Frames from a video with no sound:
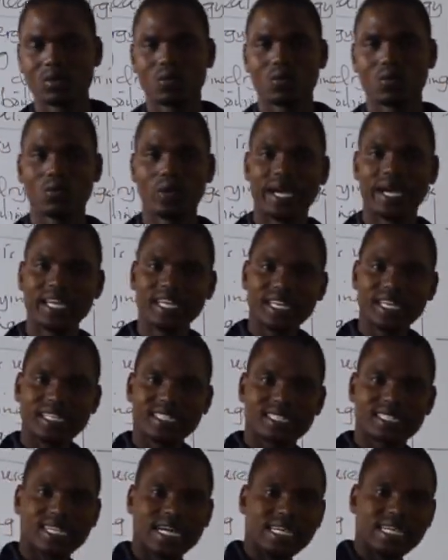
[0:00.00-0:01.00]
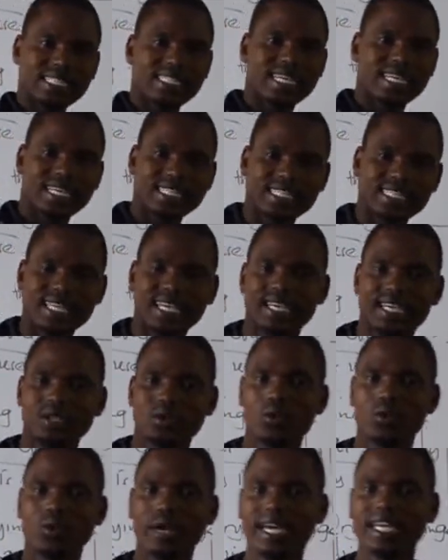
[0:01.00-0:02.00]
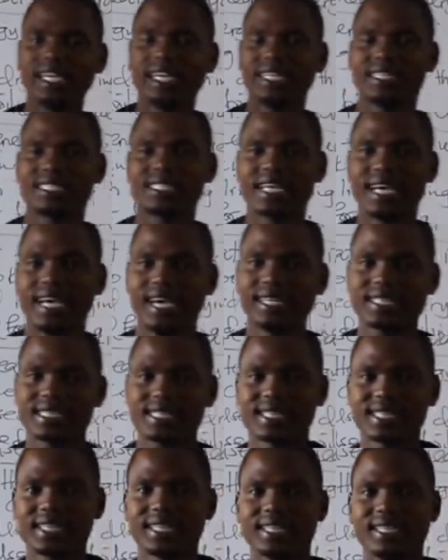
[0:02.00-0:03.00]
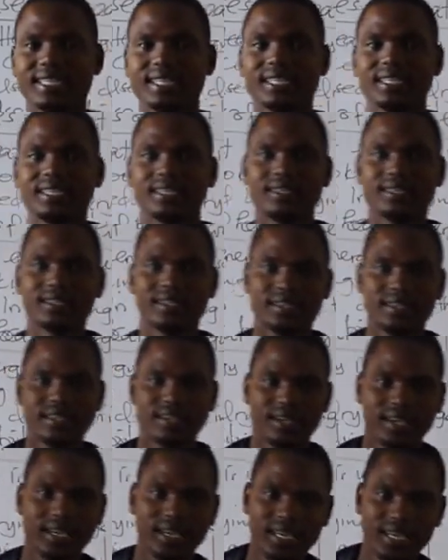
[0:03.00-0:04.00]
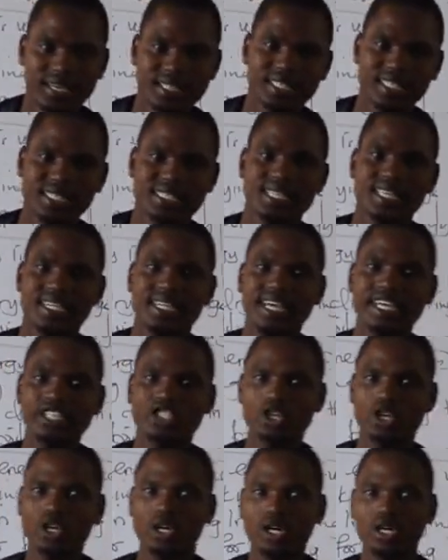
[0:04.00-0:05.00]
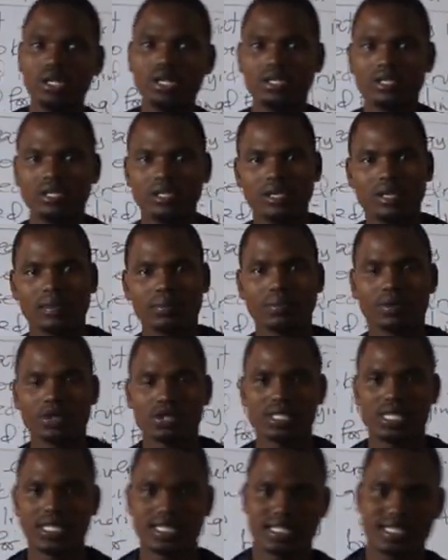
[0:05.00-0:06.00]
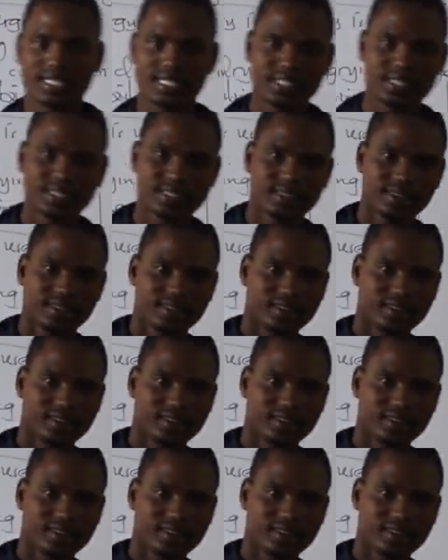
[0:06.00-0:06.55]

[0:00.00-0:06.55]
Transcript: When it rises and when it sets, it is a natural process.